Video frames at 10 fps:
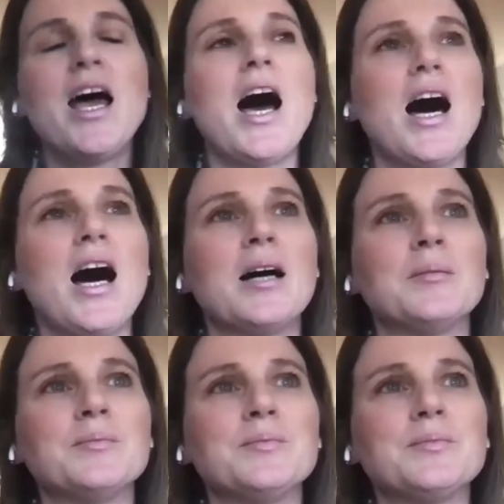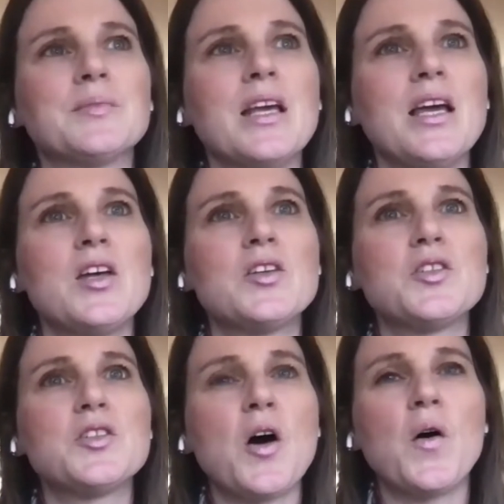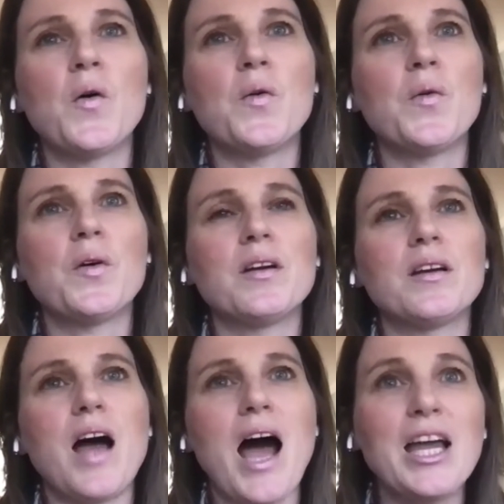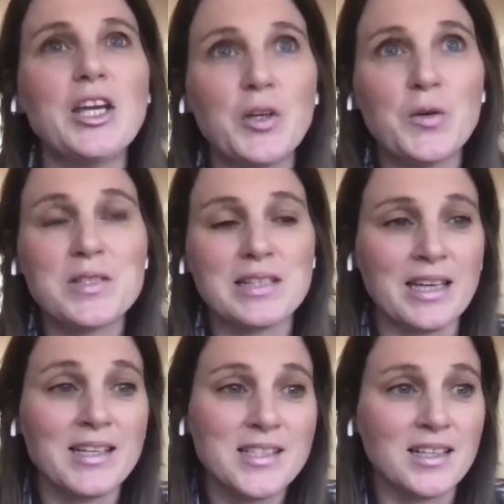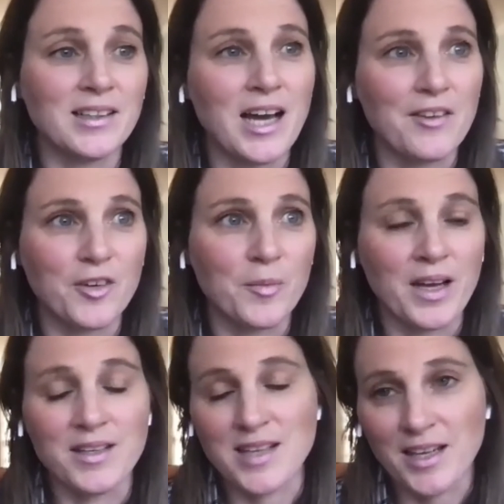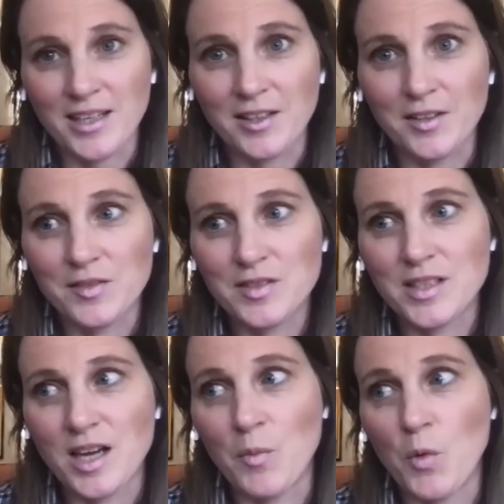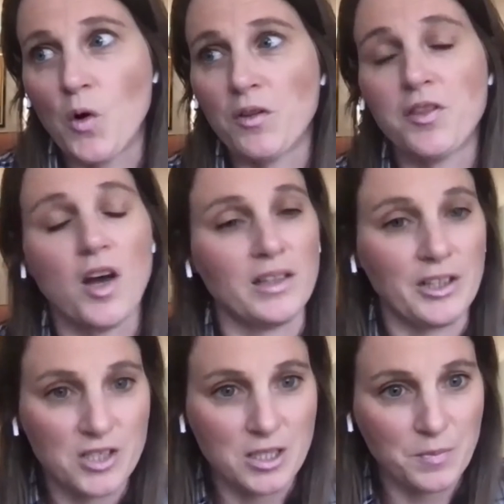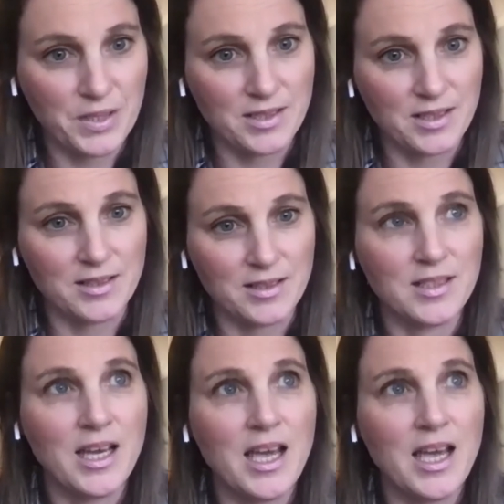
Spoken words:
Um, so I use LinkedIn a lot for my executives or thought leadership pieces.